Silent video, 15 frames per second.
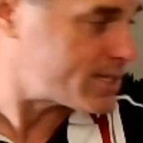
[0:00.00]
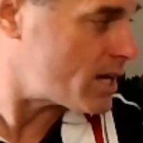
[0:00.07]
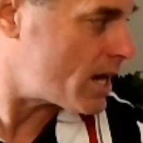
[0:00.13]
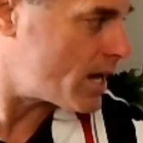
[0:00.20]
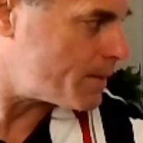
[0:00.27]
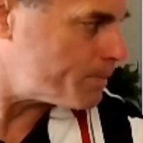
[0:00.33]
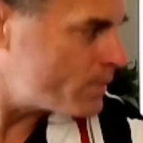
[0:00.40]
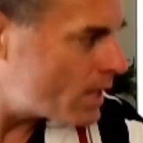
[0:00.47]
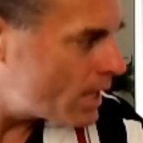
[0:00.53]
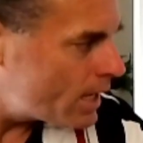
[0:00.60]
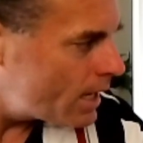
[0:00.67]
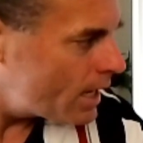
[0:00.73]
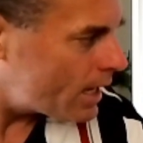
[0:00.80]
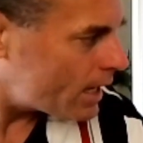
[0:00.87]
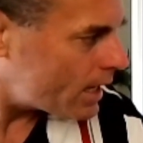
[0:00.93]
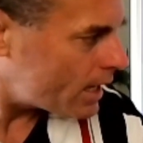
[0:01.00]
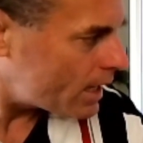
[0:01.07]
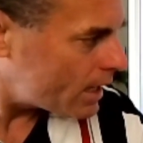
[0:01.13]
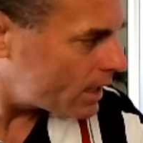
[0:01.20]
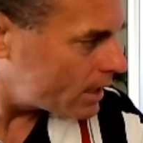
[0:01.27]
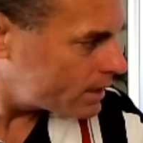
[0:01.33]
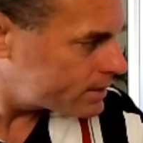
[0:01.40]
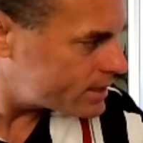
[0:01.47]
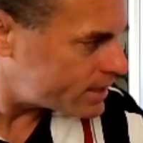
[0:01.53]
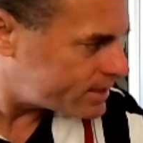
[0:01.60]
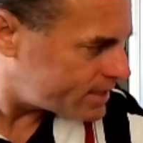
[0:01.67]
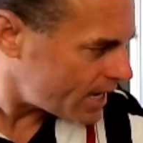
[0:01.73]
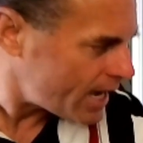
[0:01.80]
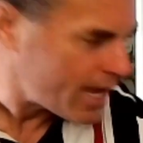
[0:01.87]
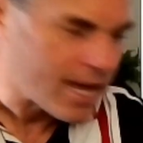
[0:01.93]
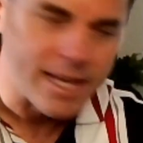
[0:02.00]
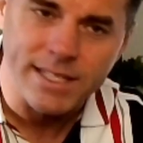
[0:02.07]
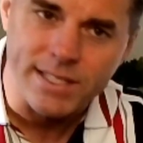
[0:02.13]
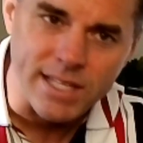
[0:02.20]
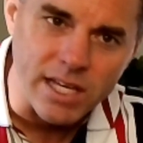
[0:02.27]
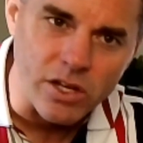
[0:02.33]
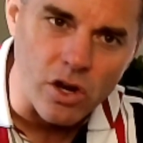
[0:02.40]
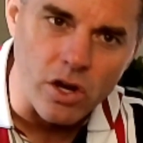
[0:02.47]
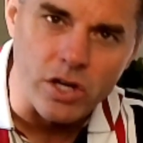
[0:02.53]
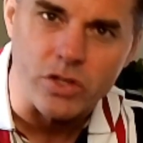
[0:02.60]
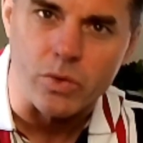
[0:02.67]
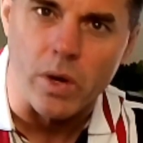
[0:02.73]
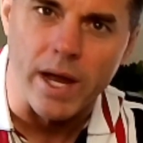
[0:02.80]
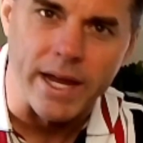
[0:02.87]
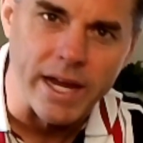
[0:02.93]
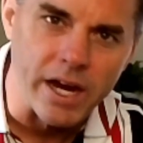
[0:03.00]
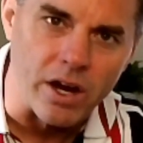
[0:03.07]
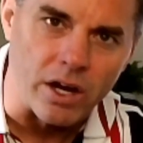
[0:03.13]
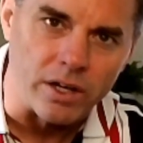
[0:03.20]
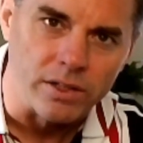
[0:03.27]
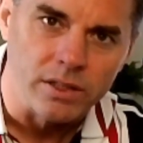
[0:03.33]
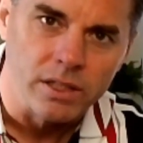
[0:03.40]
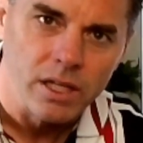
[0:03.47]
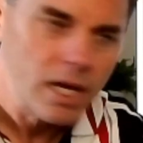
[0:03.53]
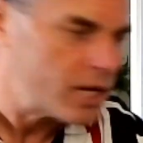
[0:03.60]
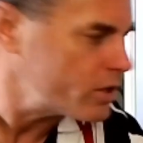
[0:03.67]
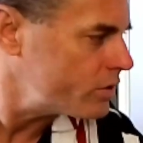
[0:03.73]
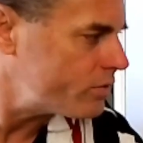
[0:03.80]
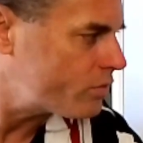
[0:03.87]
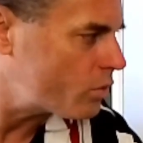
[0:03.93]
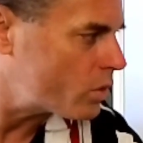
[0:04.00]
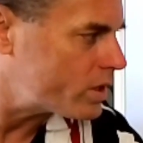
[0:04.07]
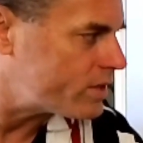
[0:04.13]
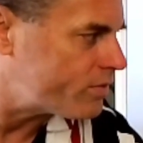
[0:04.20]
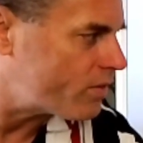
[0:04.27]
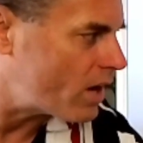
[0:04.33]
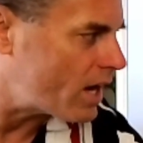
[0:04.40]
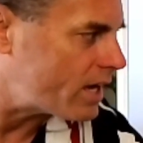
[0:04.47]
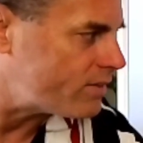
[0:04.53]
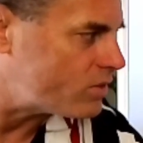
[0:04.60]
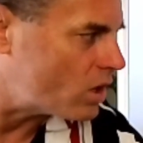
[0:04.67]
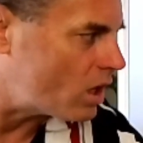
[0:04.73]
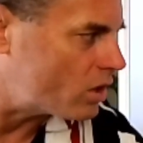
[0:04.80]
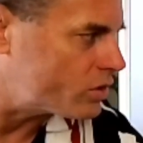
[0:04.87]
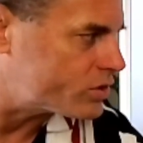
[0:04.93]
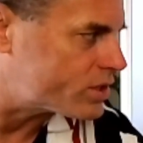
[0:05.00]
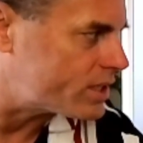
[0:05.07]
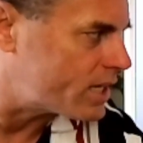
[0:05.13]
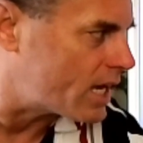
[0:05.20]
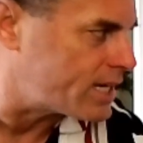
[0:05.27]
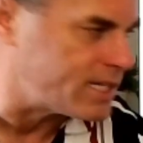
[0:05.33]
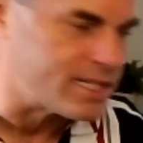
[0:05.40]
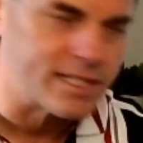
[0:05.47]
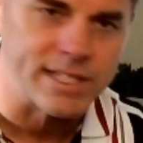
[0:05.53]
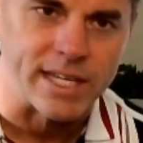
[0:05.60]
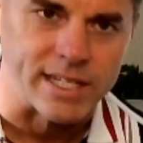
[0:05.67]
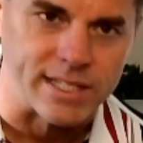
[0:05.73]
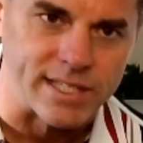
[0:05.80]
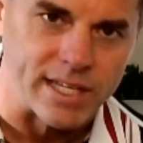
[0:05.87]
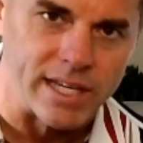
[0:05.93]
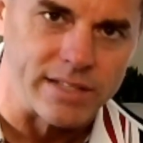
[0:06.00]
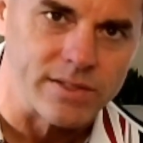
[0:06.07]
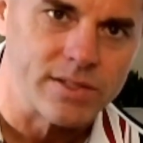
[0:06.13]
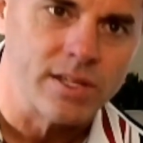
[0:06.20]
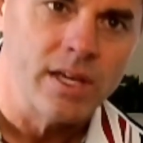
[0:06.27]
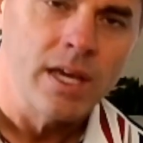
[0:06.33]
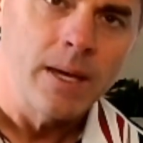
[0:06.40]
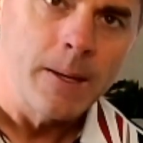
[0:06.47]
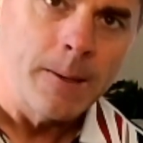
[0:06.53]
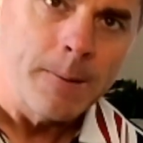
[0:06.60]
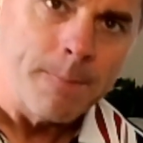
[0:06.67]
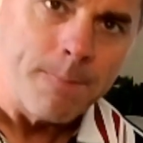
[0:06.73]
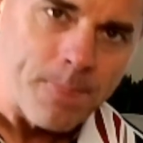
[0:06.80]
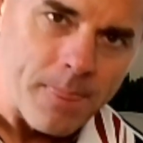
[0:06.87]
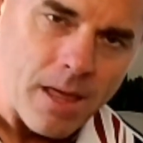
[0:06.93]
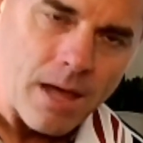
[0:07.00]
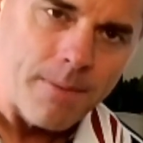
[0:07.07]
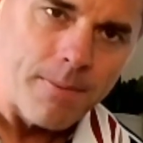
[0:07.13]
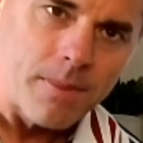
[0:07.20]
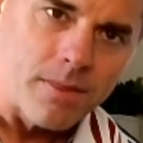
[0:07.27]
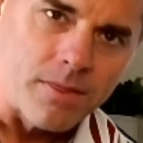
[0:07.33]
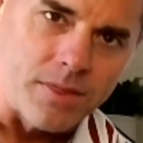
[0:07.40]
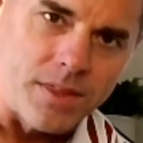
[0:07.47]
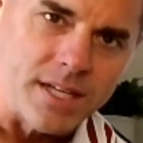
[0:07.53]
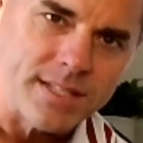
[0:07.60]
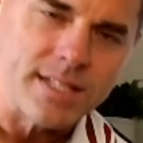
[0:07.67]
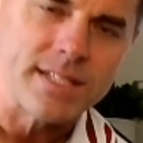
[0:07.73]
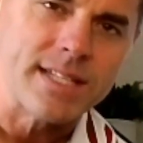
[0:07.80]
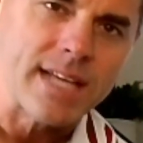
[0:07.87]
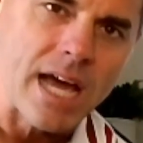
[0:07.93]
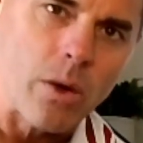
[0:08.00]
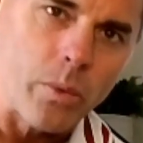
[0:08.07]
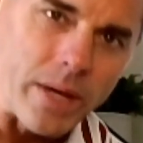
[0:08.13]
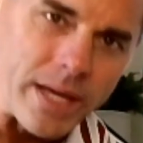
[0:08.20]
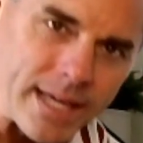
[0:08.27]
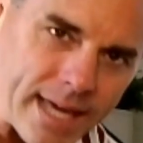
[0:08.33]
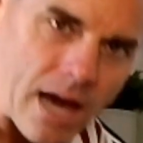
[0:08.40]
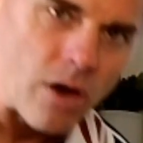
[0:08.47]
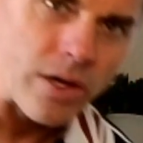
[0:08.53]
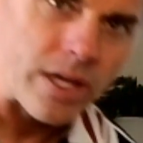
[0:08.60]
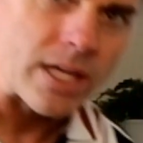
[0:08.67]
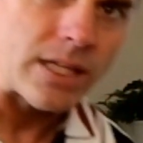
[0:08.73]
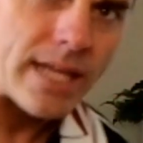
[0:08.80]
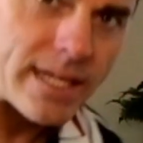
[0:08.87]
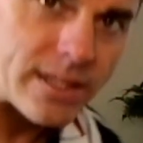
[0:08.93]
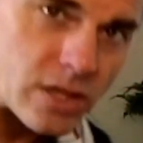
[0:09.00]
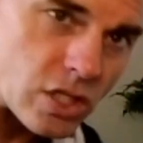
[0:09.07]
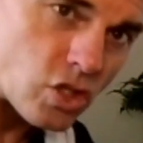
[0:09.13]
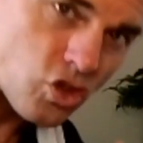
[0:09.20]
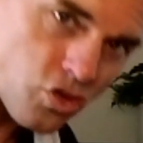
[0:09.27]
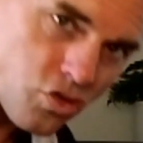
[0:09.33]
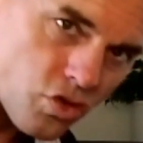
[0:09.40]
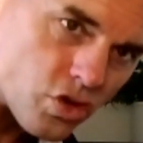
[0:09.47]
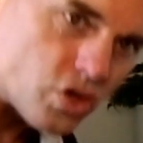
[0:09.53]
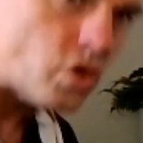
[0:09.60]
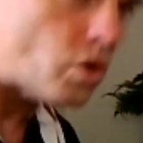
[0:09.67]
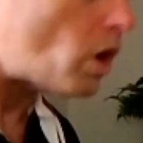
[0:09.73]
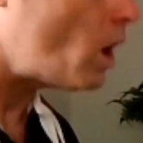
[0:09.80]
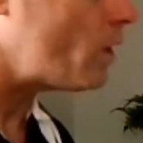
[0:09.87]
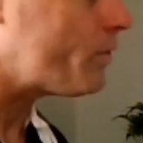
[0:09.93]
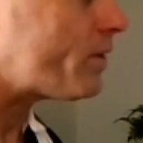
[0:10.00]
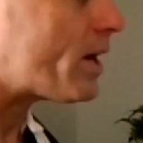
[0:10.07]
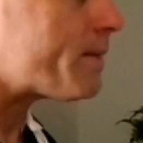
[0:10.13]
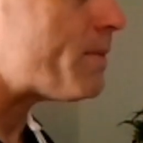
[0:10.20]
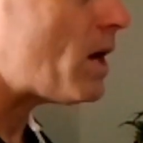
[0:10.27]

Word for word: time. Today, CNR is right here, $145.96. This is how we calculate the true all-time